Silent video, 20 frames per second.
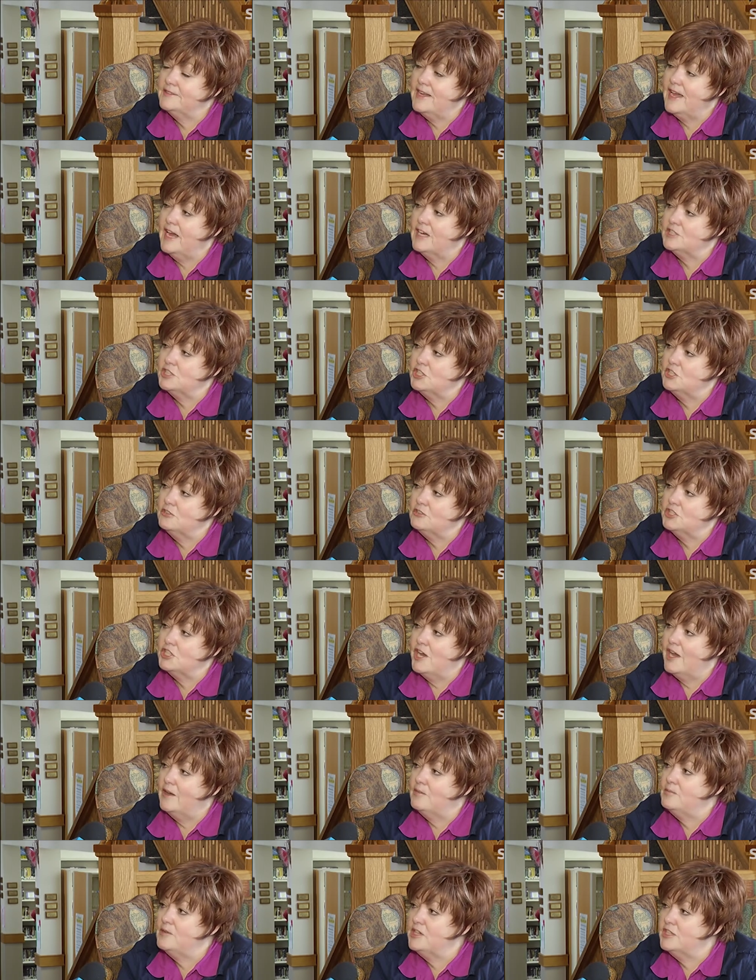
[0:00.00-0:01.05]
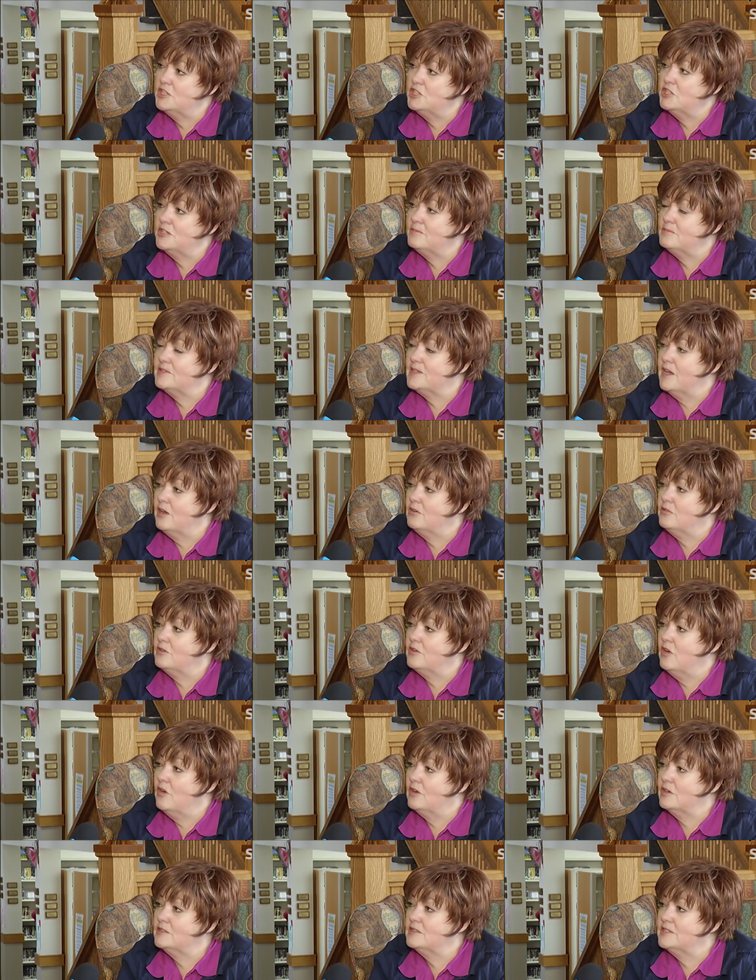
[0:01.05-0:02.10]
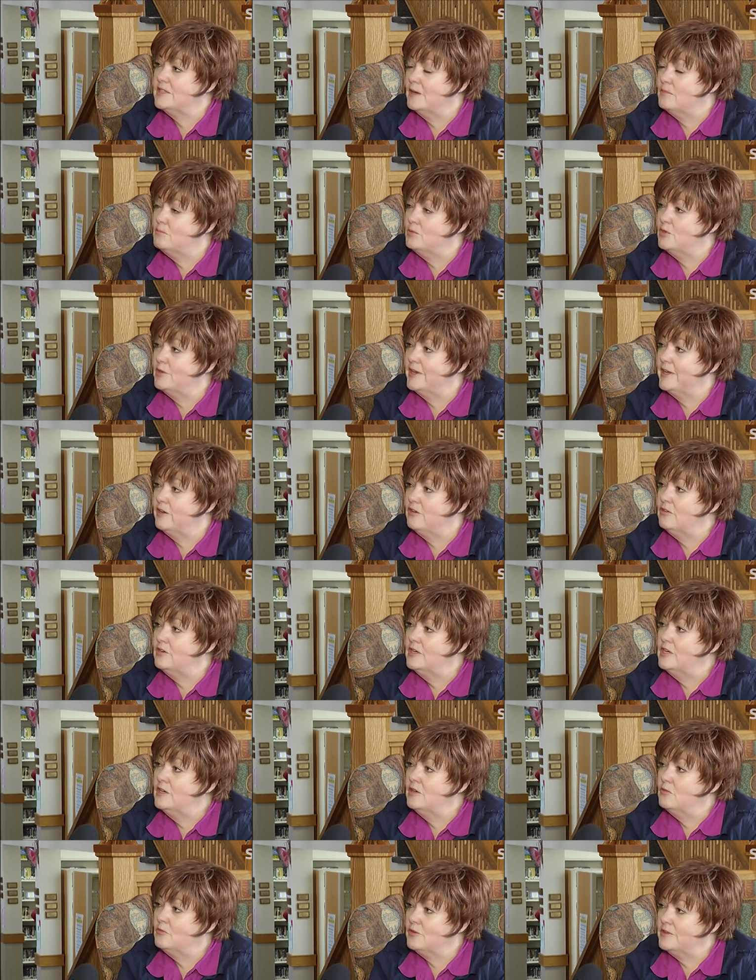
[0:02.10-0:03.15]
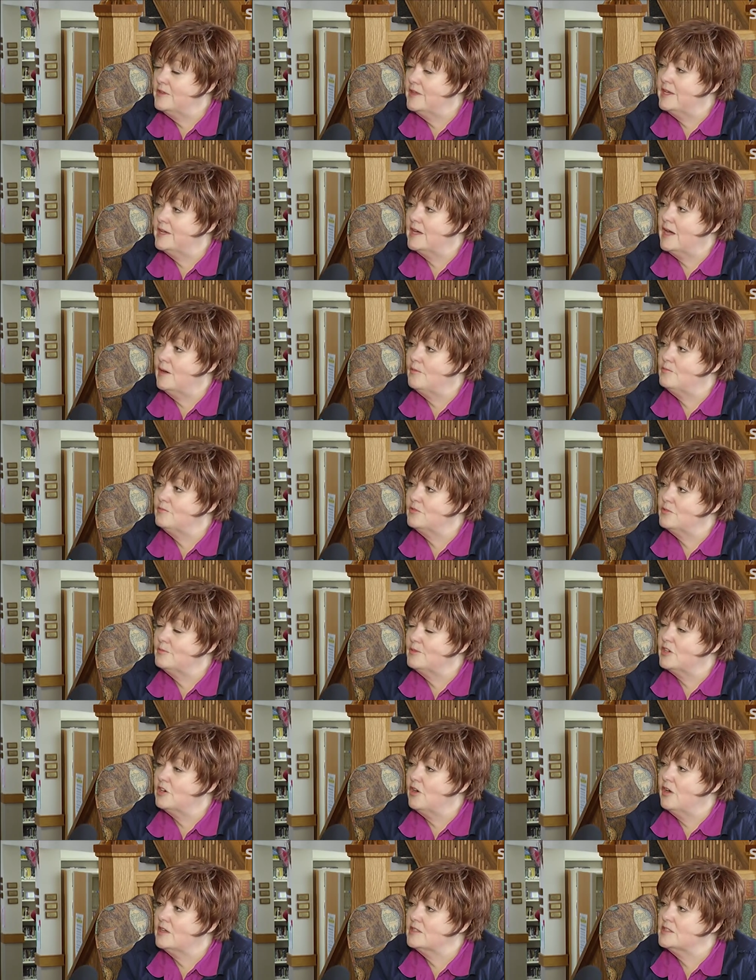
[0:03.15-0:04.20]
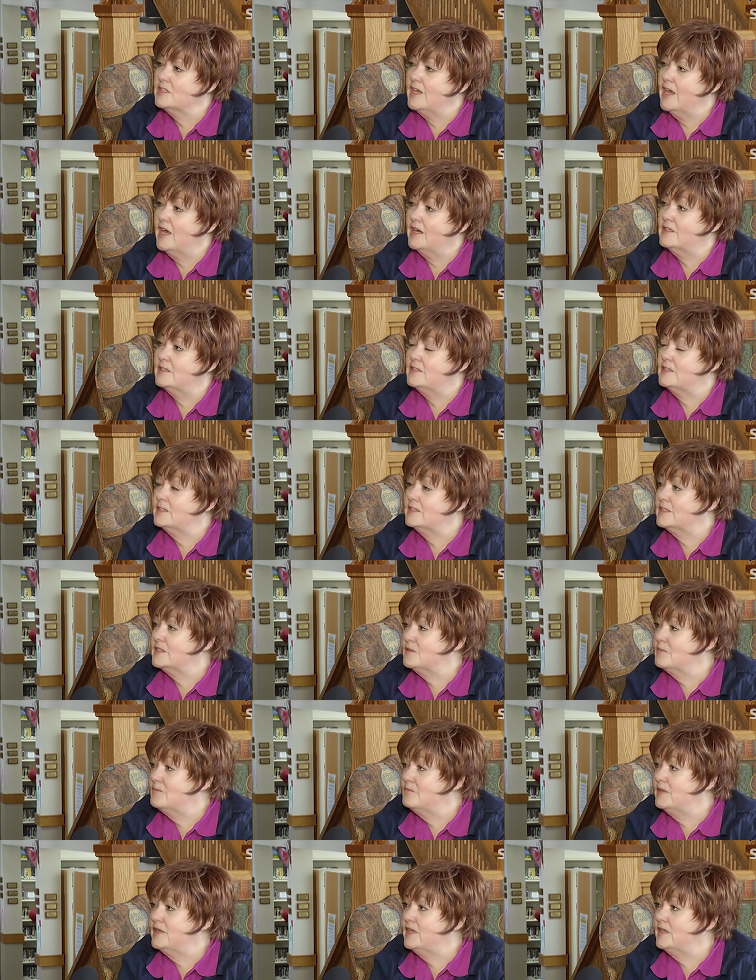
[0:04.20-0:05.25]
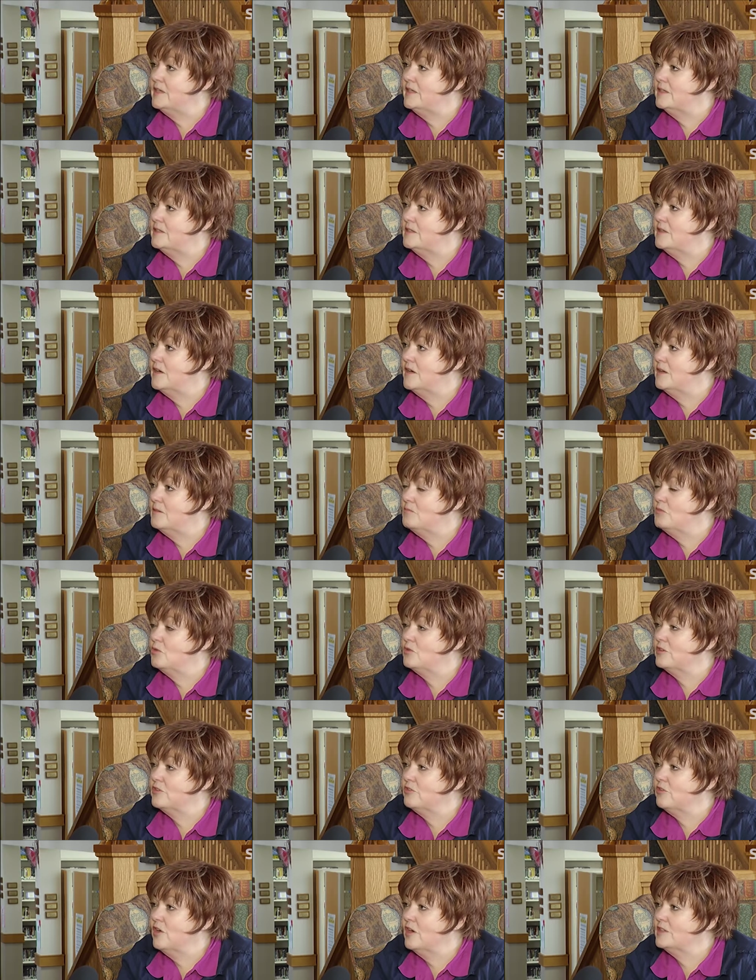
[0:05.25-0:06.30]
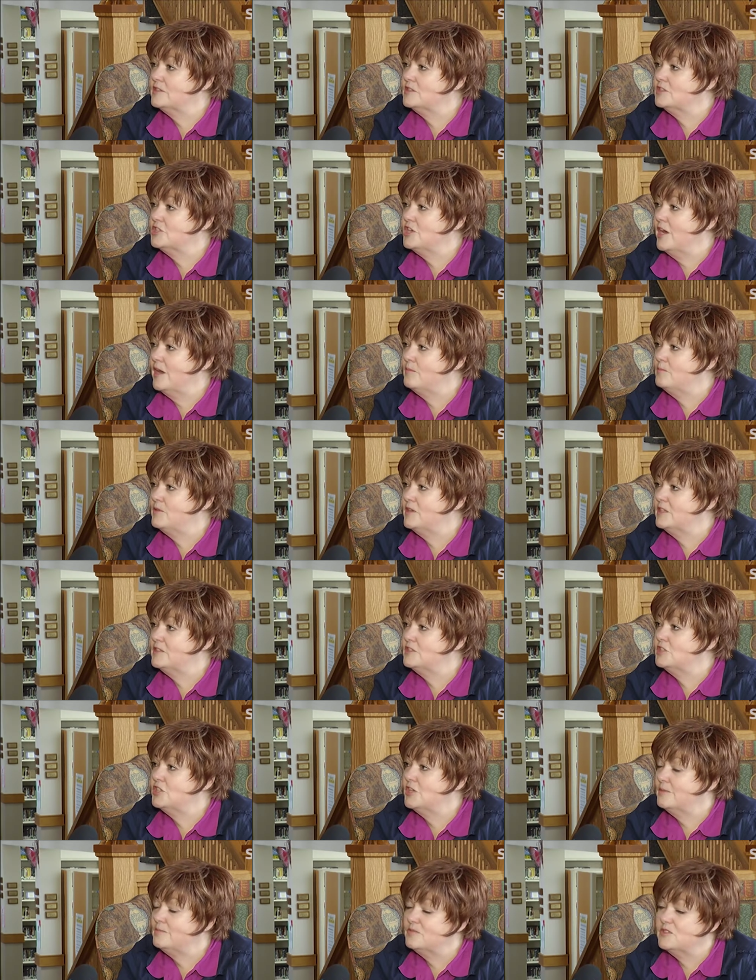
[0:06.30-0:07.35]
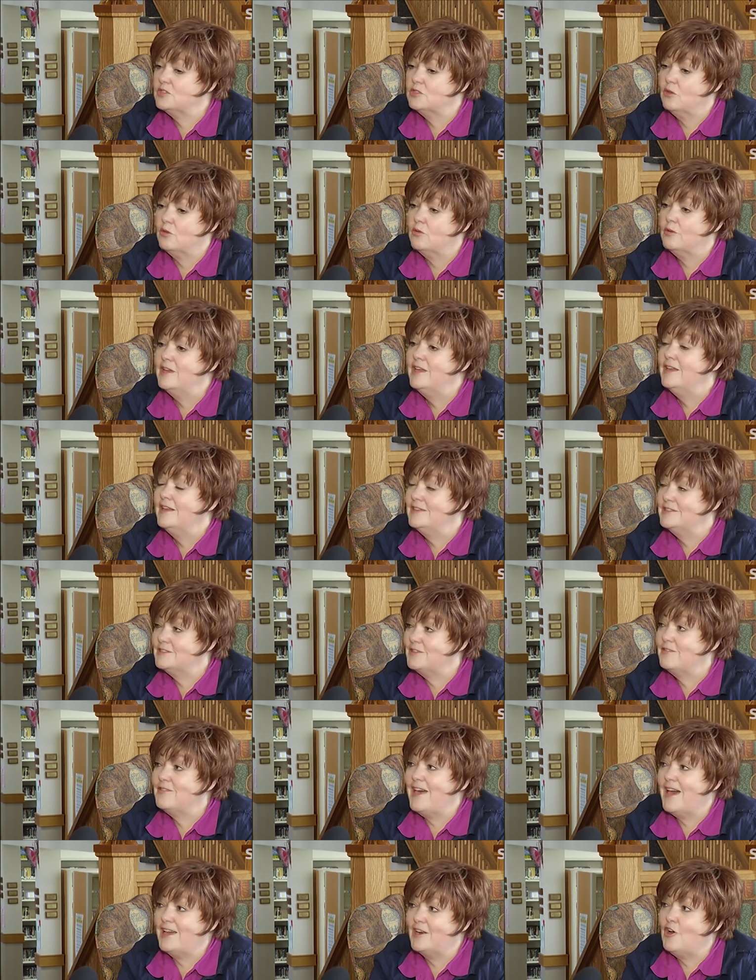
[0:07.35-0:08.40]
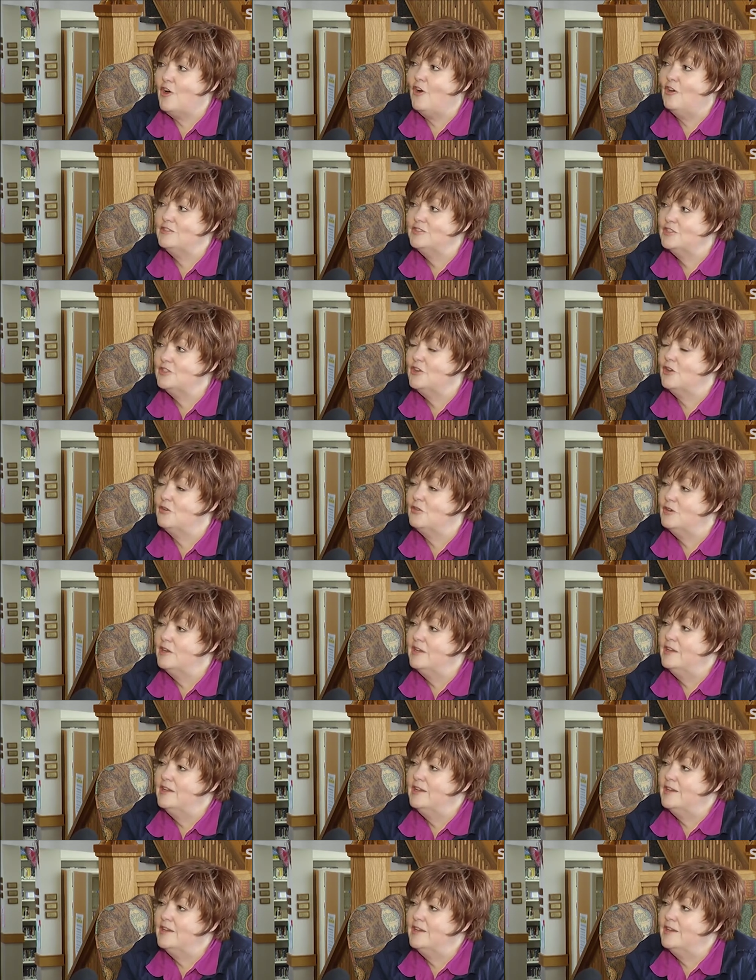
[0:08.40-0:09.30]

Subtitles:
national championships out on Temple Hill where they come from across Canada to compete in the motocross championships. So that also